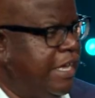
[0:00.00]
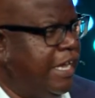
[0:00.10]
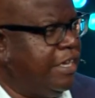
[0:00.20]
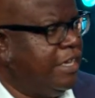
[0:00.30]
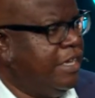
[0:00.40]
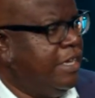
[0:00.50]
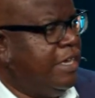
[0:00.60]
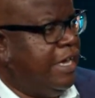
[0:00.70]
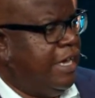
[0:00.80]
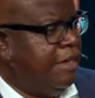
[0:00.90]
today,
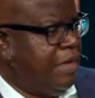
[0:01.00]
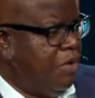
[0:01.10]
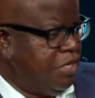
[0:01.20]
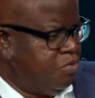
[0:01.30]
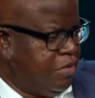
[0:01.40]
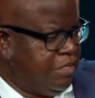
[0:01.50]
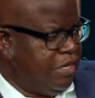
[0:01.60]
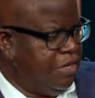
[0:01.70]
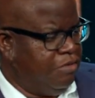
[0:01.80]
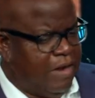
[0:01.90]
I just want to
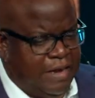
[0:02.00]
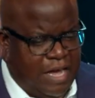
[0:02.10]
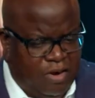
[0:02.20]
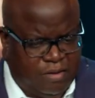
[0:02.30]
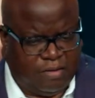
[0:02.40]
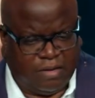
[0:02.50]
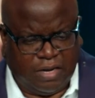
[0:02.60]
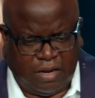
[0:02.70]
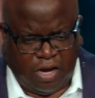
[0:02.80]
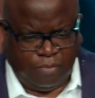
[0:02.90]
tell you right there
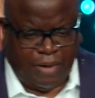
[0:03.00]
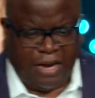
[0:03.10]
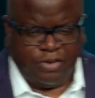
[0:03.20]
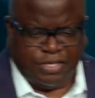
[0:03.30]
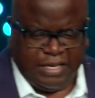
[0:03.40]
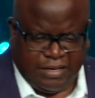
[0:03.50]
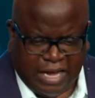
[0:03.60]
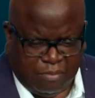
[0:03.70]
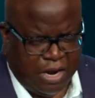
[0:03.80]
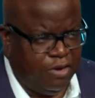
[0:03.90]
by your seat,
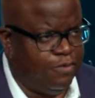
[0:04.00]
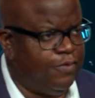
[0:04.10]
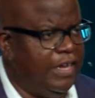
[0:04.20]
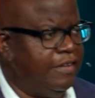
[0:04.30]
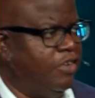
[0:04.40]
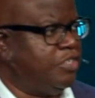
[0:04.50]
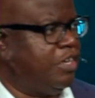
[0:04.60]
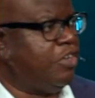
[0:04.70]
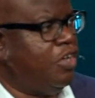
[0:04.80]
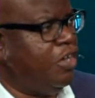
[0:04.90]
down by your feet, there's a
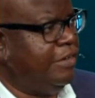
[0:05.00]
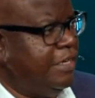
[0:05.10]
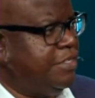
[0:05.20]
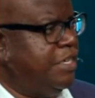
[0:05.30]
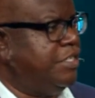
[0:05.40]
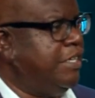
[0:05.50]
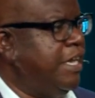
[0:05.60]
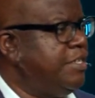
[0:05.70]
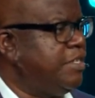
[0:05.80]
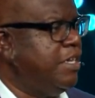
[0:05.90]
card that says
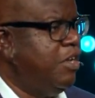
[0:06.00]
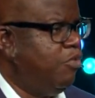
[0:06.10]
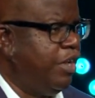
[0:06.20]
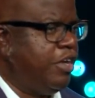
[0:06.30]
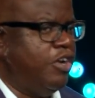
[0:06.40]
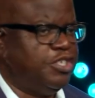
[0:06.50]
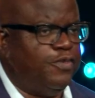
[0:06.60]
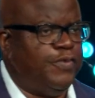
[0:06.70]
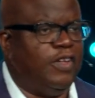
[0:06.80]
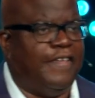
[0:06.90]
yes. I want to encourage you to
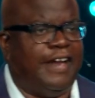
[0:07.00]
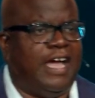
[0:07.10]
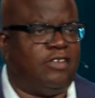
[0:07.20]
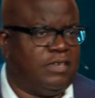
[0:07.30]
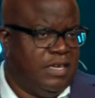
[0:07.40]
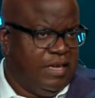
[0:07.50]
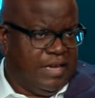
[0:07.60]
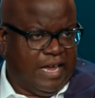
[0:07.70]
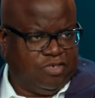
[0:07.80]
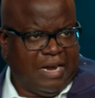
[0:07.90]
fill that out
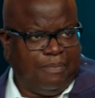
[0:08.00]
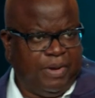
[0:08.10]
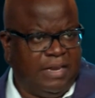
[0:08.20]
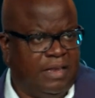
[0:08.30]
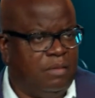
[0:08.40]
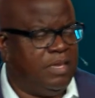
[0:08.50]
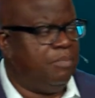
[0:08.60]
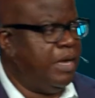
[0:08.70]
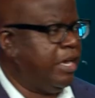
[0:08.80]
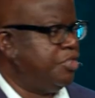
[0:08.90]
and drop it in the
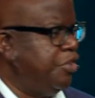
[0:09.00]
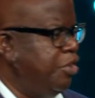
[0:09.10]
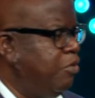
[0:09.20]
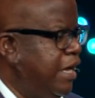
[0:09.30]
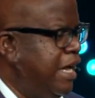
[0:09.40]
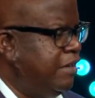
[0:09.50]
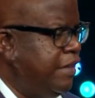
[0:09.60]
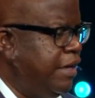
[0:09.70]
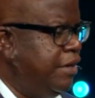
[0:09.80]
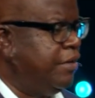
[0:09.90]
buckets on your way out
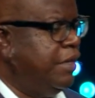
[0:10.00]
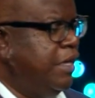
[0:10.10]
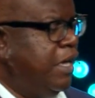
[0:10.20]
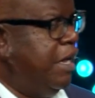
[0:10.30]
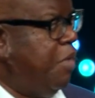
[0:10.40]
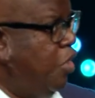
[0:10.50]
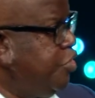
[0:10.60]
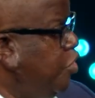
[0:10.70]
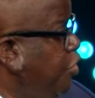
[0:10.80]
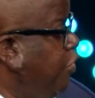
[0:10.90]
there.
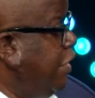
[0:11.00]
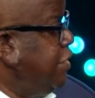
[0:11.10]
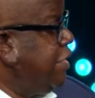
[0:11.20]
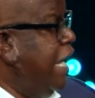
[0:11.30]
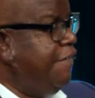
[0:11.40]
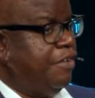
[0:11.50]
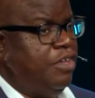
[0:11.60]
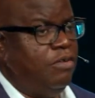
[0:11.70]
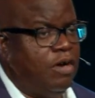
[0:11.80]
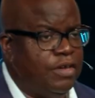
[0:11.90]
Also, you can scan the
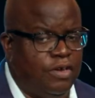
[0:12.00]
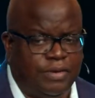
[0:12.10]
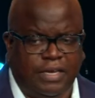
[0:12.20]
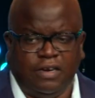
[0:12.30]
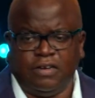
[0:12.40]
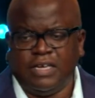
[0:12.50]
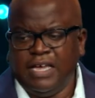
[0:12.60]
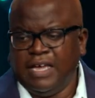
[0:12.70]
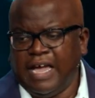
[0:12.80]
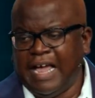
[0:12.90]
QR code here.
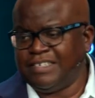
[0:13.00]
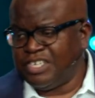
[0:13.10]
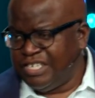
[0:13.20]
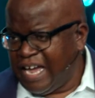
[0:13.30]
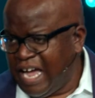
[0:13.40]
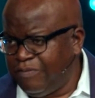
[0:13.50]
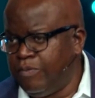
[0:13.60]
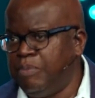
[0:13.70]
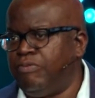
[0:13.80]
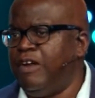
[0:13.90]
And as a staff,
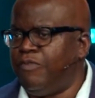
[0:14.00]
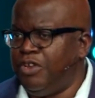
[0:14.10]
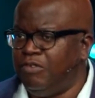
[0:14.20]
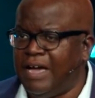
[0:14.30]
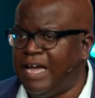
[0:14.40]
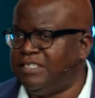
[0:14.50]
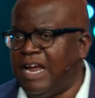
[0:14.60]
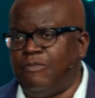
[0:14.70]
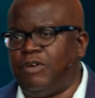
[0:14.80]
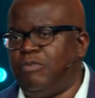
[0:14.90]
we pray for you guys
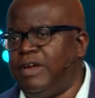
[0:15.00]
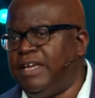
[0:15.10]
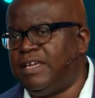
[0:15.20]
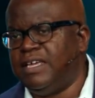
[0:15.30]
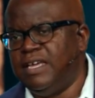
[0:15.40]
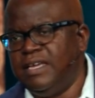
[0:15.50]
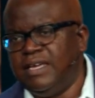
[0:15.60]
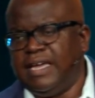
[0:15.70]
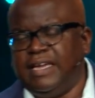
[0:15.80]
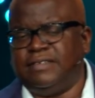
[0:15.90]
every week.
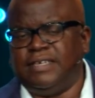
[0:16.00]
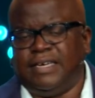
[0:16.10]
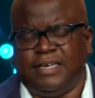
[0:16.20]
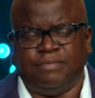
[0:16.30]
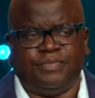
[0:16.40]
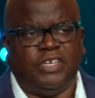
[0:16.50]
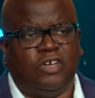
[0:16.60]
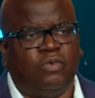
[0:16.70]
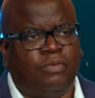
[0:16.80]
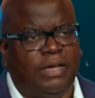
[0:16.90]
And, you
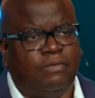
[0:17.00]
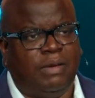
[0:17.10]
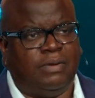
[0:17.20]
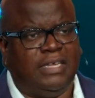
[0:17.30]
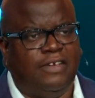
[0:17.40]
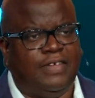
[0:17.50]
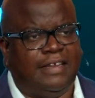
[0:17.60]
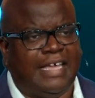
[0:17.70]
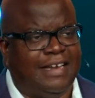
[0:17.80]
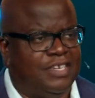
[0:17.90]
know, we believe
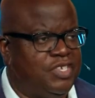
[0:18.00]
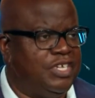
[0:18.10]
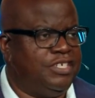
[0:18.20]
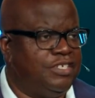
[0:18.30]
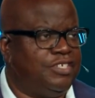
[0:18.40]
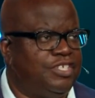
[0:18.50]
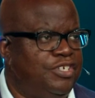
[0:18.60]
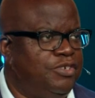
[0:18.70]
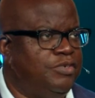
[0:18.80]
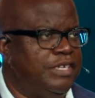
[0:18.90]
that that decision
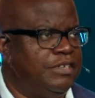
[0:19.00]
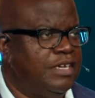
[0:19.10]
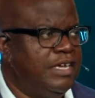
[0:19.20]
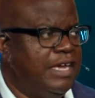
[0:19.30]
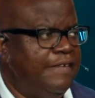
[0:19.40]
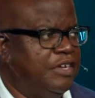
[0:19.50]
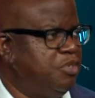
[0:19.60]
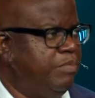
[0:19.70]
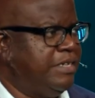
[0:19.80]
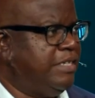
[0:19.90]
huge and that
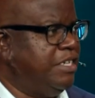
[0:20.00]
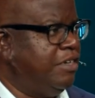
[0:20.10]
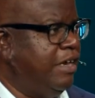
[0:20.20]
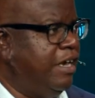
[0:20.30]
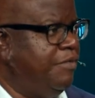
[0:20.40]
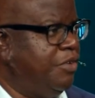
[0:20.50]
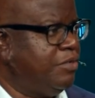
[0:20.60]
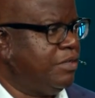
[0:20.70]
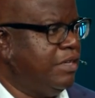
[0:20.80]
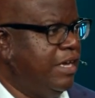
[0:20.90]
your best days are ahead of you. Yes.
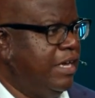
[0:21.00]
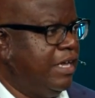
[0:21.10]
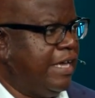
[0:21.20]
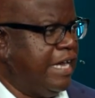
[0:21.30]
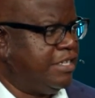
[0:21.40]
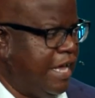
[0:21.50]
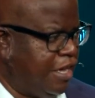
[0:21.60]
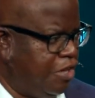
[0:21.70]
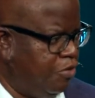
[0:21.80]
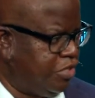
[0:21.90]
Guys,
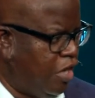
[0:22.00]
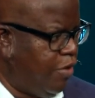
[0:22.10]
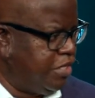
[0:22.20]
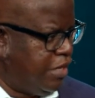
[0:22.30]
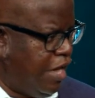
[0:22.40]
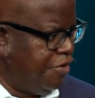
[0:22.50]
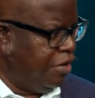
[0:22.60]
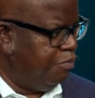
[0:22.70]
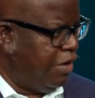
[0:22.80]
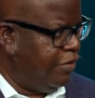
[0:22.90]
thank you. It's always an honor and
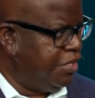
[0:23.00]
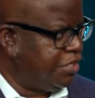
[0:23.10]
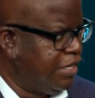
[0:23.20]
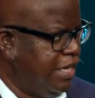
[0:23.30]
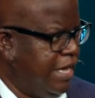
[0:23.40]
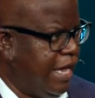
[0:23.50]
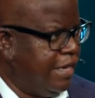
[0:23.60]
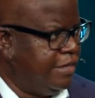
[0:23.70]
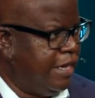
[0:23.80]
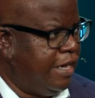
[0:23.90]
a privilege.
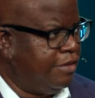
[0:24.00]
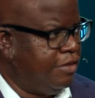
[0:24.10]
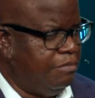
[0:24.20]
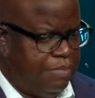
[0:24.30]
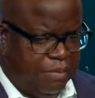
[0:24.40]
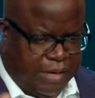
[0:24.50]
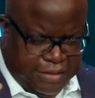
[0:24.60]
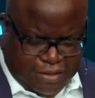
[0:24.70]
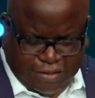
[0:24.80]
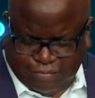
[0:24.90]
And be
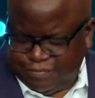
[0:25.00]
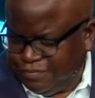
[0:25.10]
blessed.